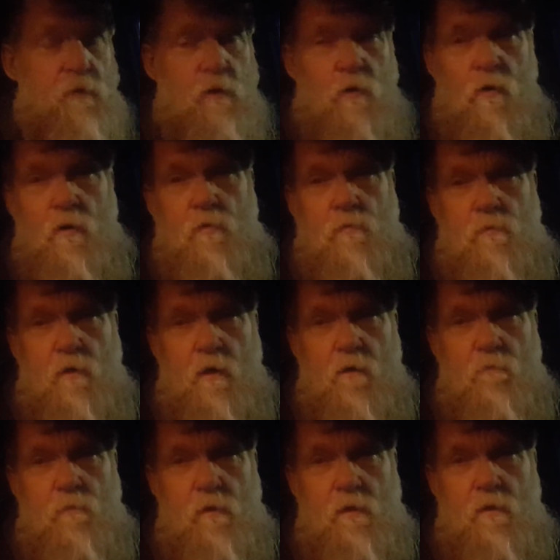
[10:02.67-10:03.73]
the Lord
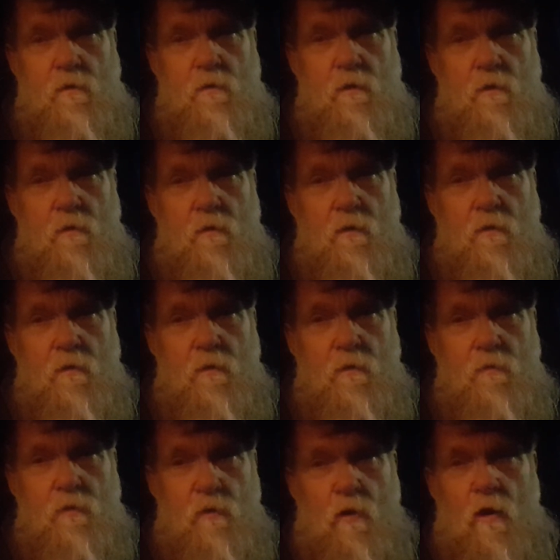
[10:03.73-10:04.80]
gave me
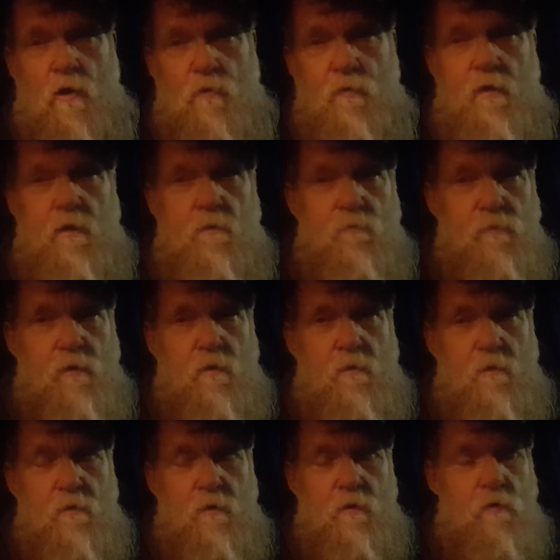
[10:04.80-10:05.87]
the lottery,
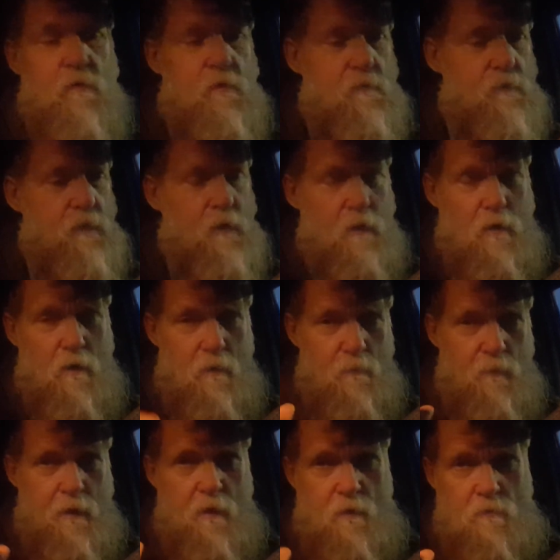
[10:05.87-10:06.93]

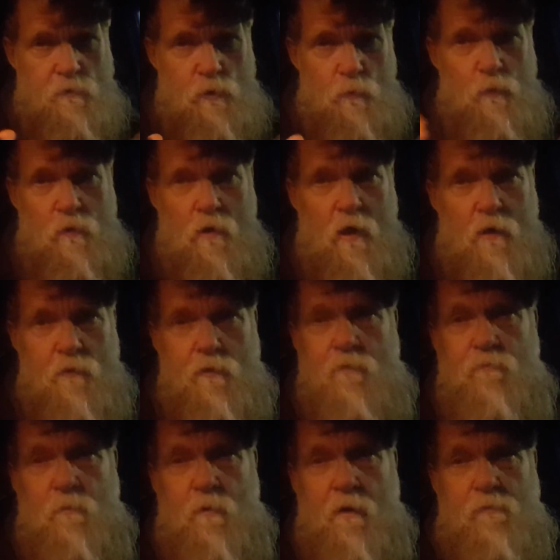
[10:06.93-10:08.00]
big super lottery
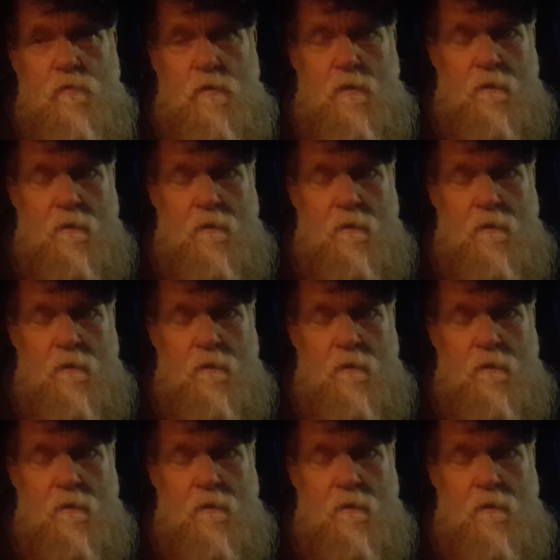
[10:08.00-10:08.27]
from heaven.